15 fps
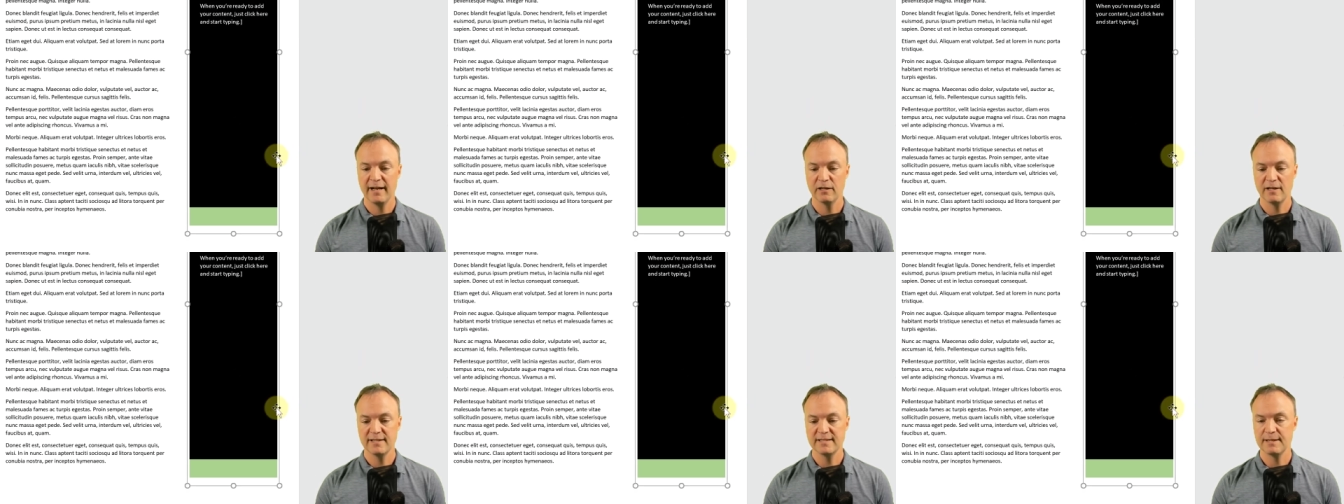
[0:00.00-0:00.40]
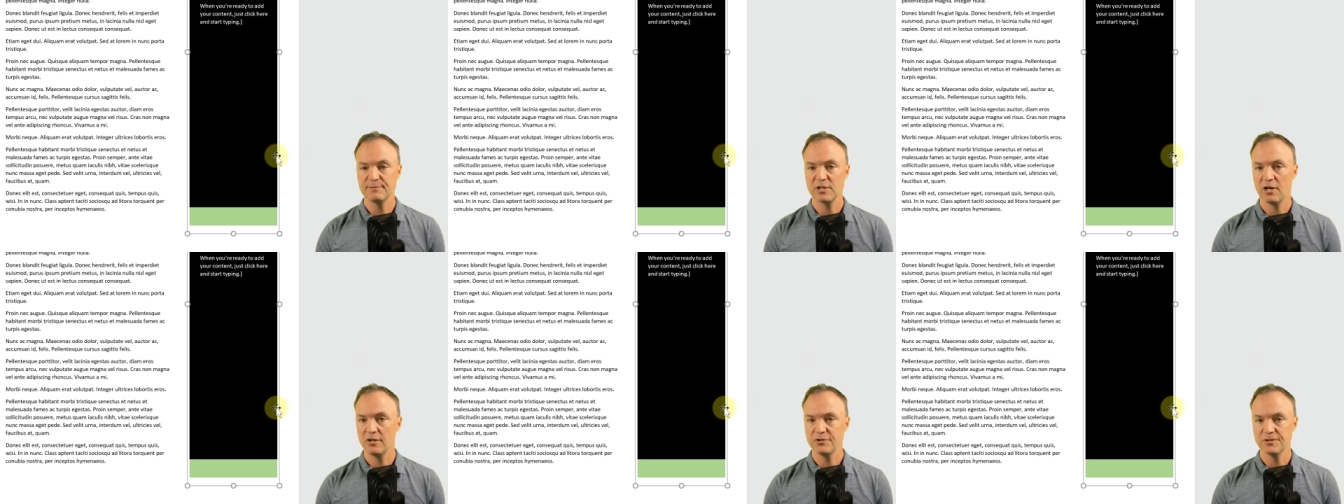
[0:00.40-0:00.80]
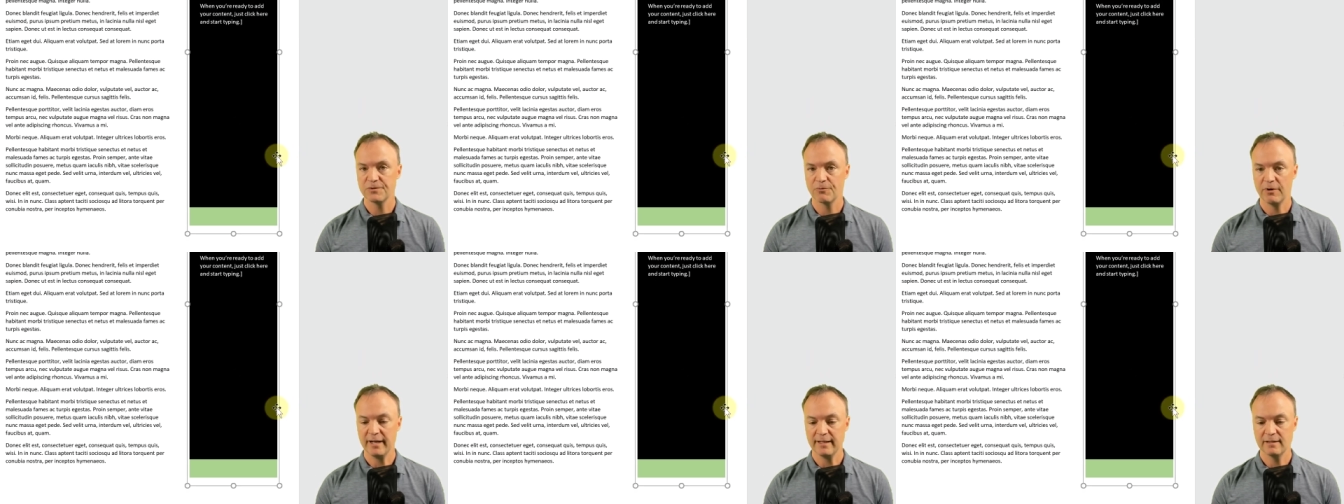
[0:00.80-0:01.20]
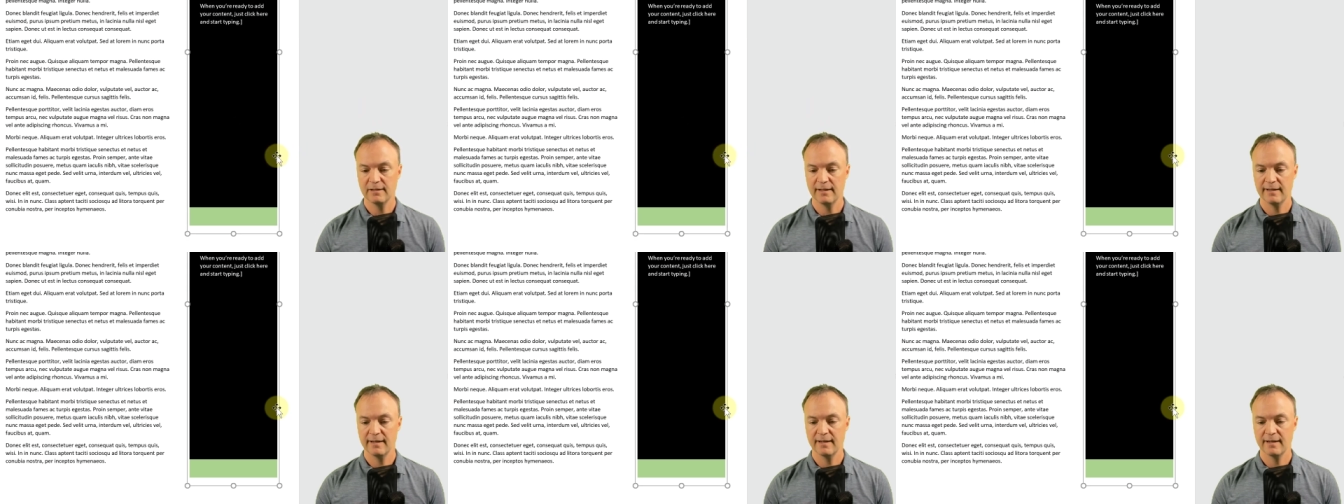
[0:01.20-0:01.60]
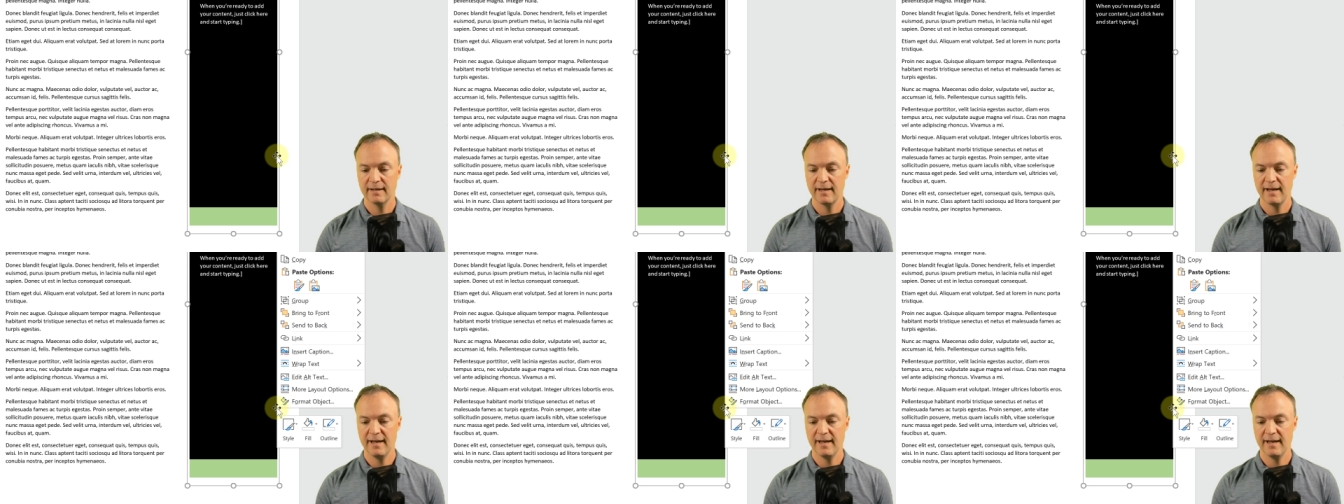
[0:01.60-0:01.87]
and a lot of times I'll just right click,